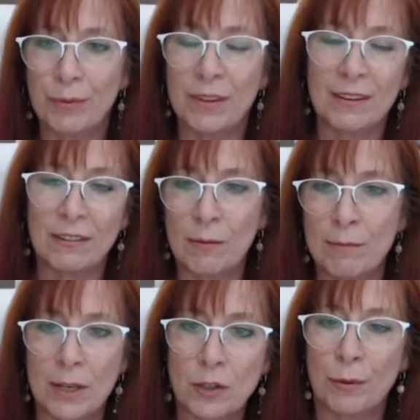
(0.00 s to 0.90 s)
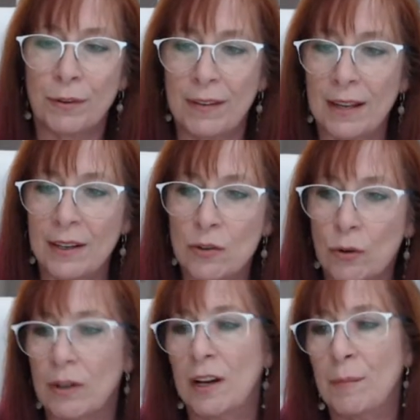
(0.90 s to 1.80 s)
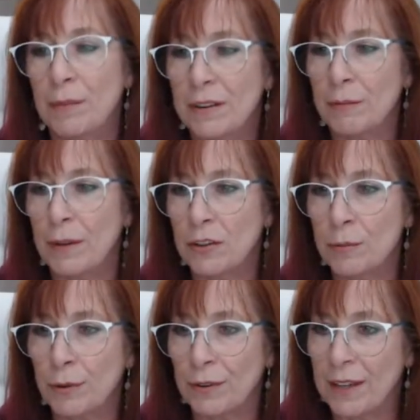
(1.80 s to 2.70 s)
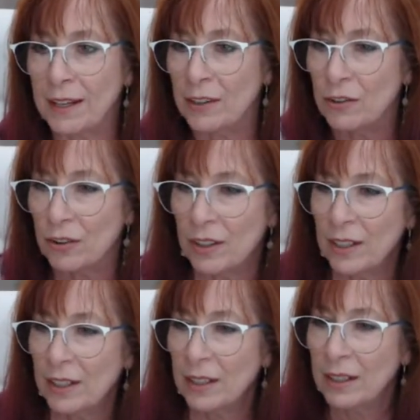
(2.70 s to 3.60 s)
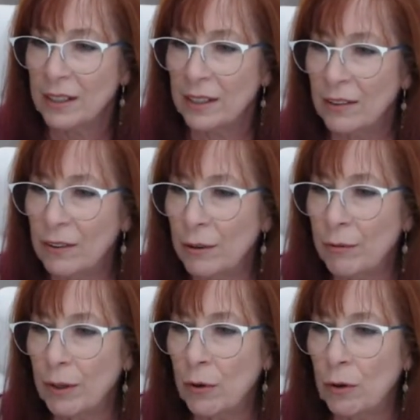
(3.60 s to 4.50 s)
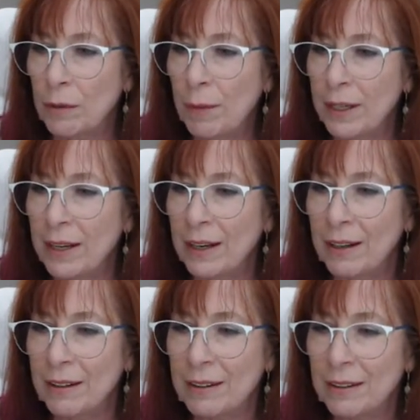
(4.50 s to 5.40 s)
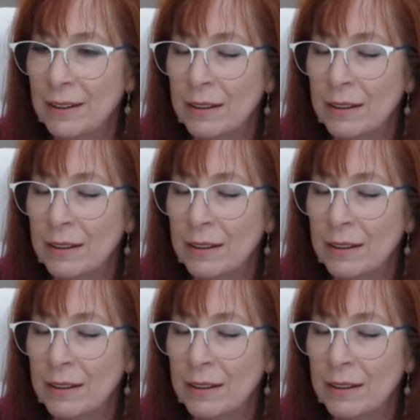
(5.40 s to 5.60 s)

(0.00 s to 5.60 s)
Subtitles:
this much percentage or up this much percentage. Is there a record button here?